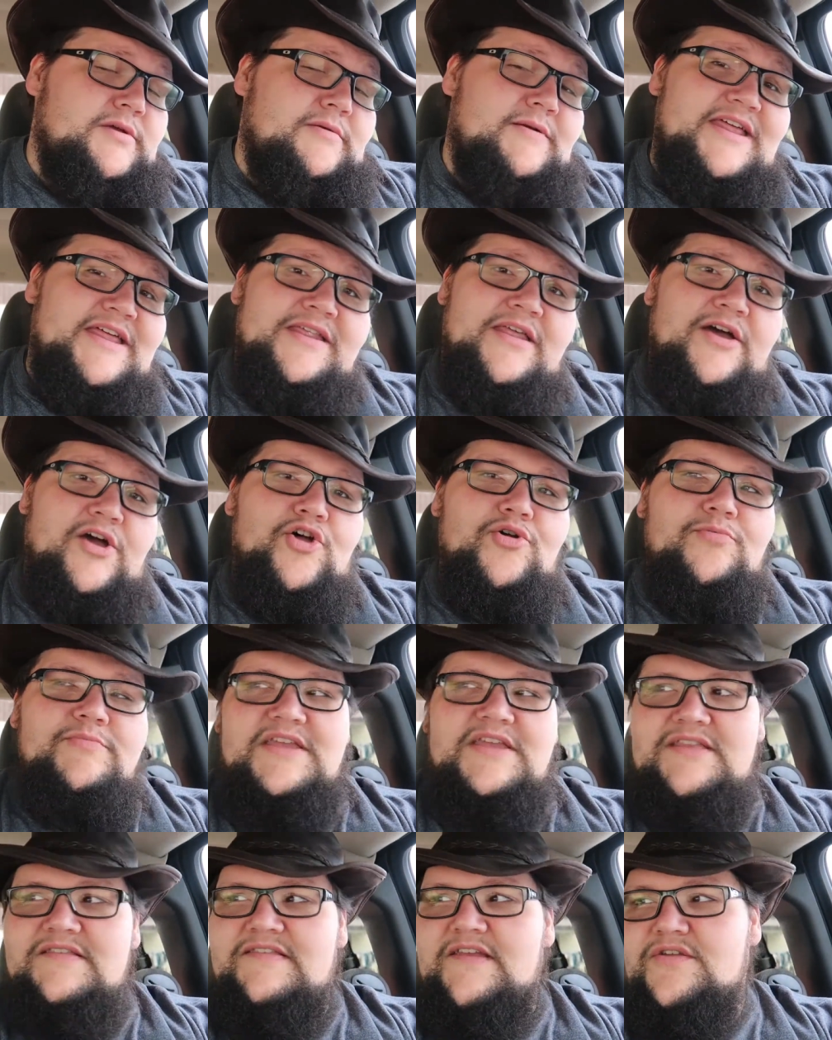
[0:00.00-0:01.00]
pin it home,
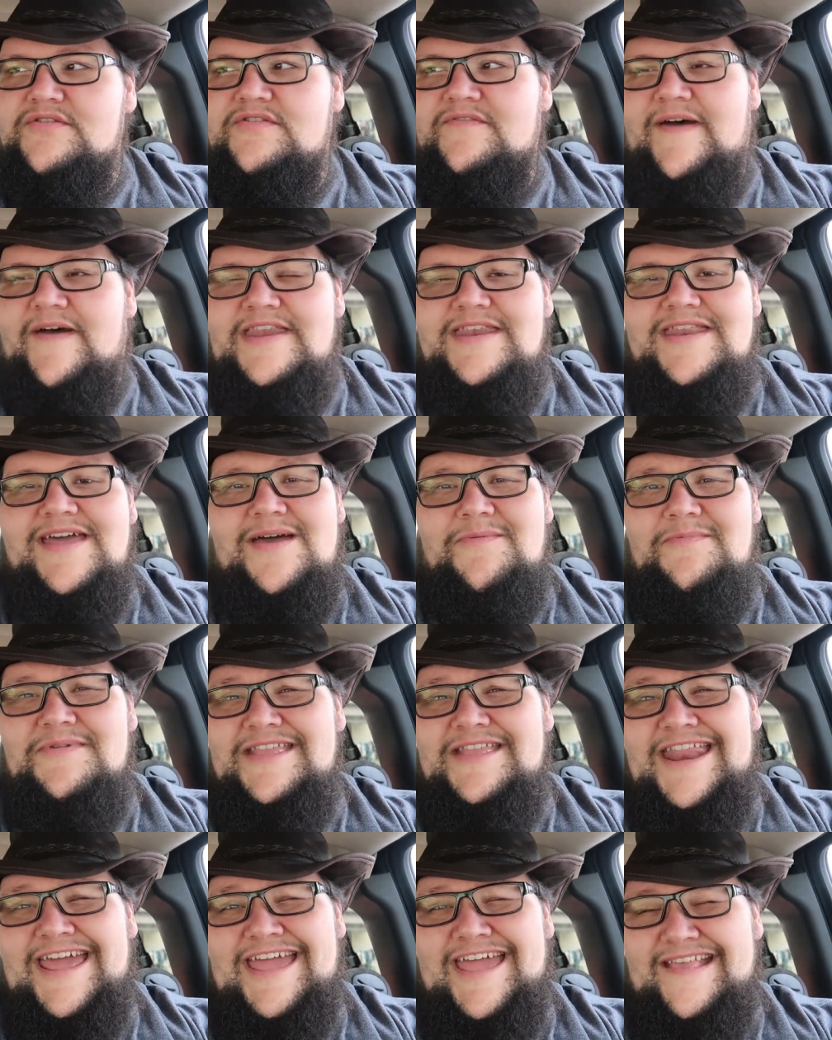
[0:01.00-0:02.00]
get this all divided up,
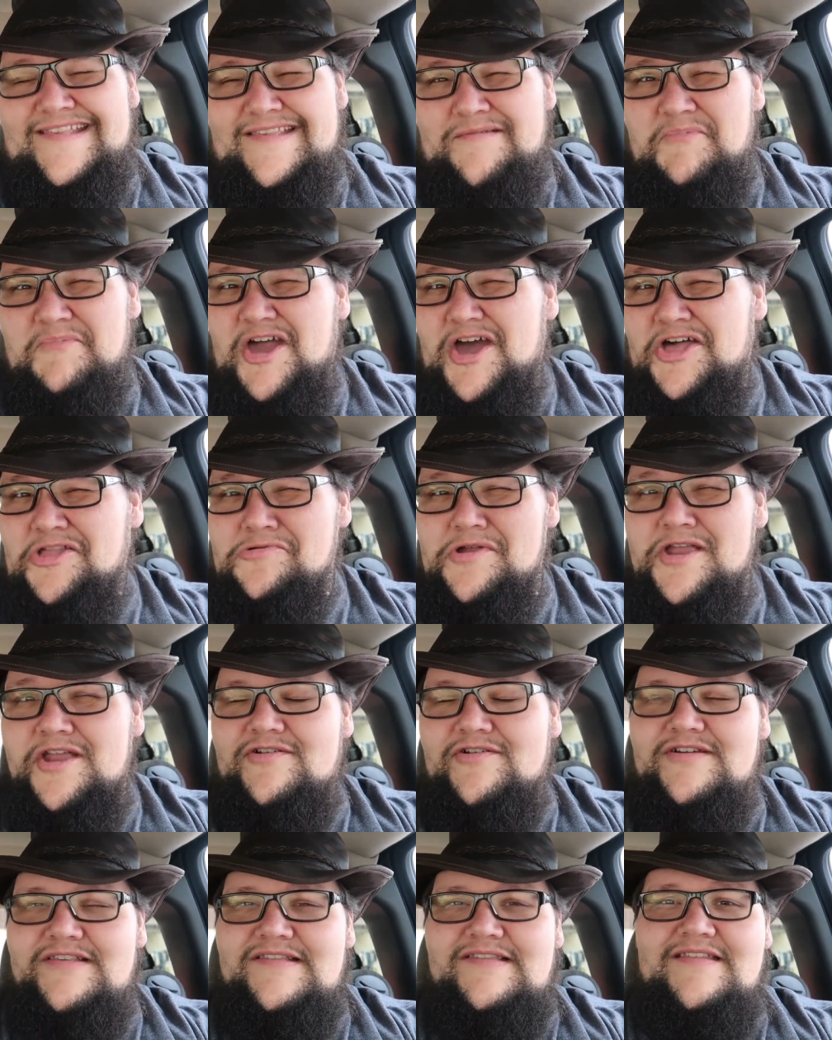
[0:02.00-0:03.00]
and then I guess I'm coloring
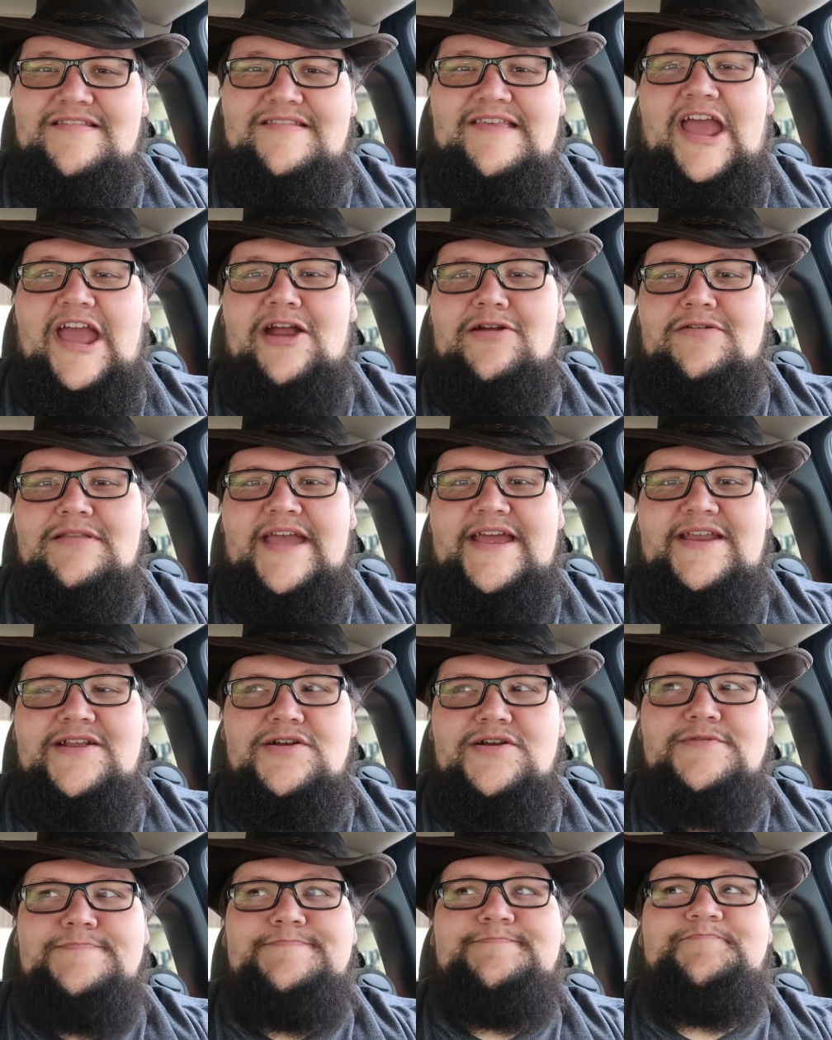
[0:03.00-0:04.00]
Christin's hair
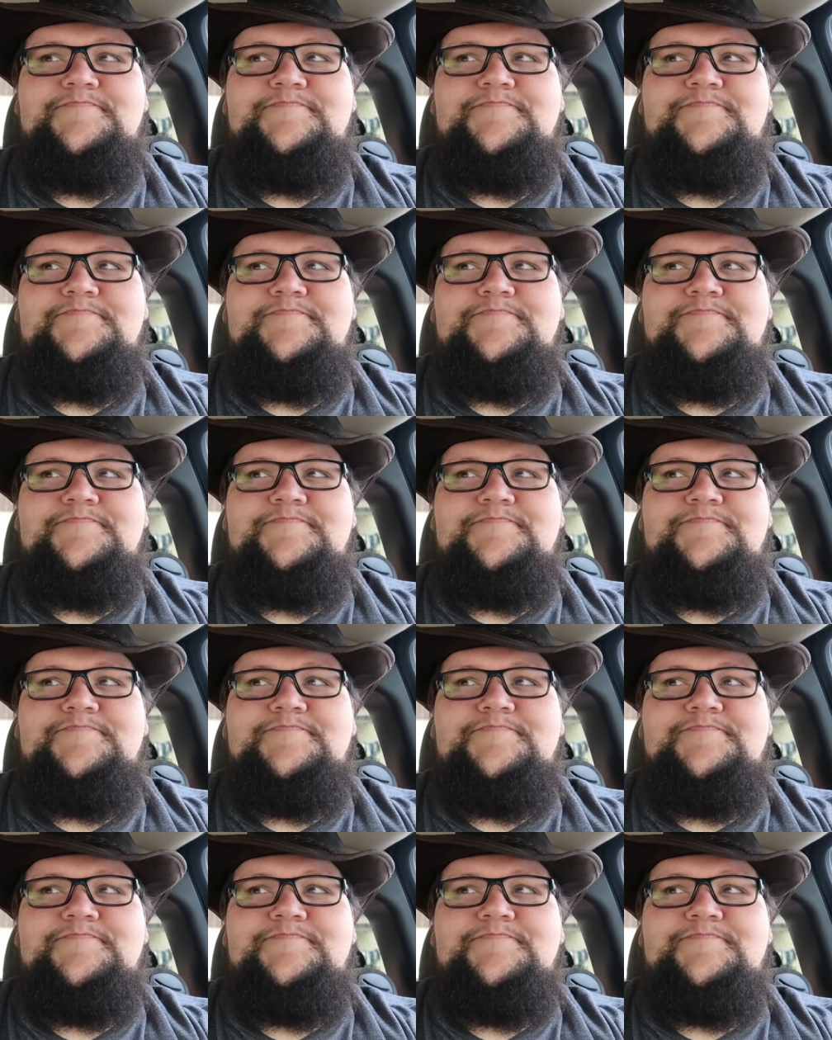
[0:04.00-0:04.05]
later.